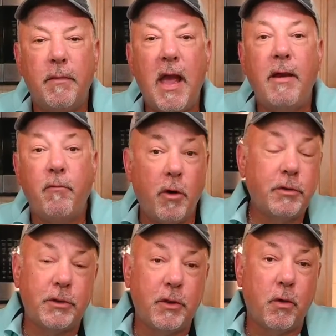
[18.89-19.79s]
and
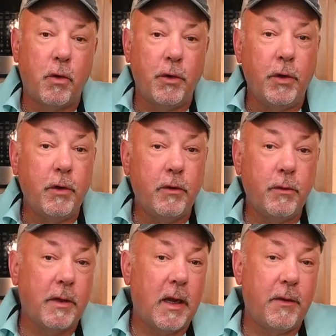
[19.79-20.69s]
roasted corn. You can
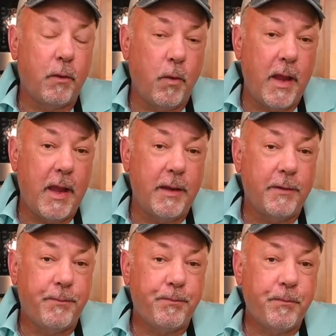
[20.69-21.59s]
do it either way
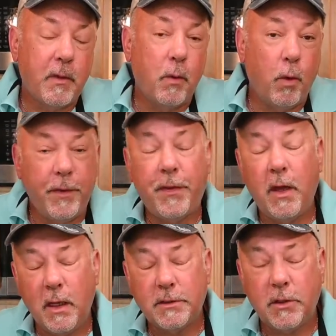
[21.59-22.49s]
with the
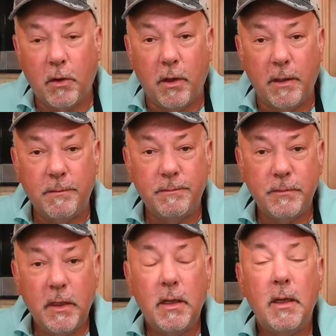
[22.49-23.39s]
husk on.
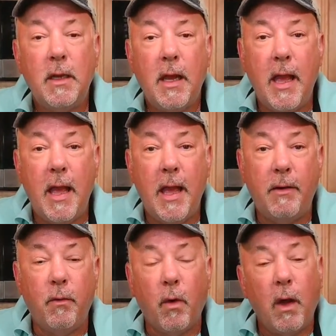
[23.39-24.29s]

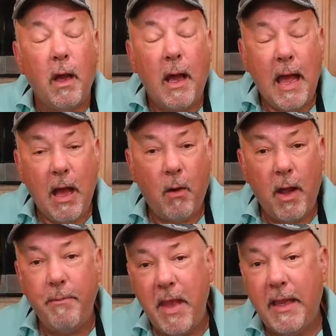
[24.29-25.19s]
And how
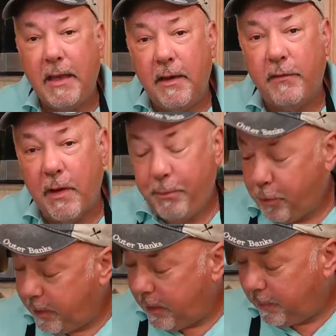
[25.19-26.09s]
I make it is I
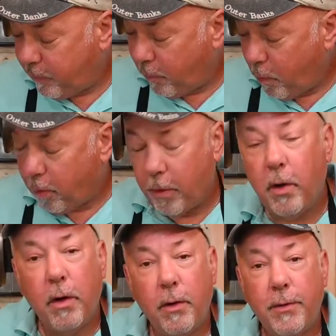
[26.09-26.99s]
put it into
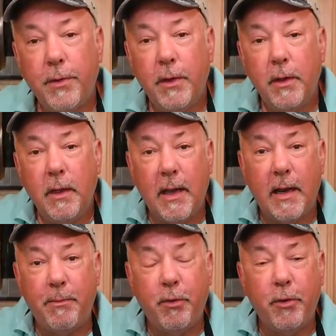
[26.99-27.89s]
water and
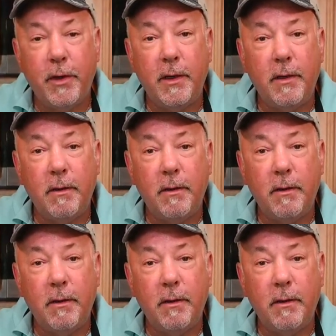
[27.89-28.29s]
I put it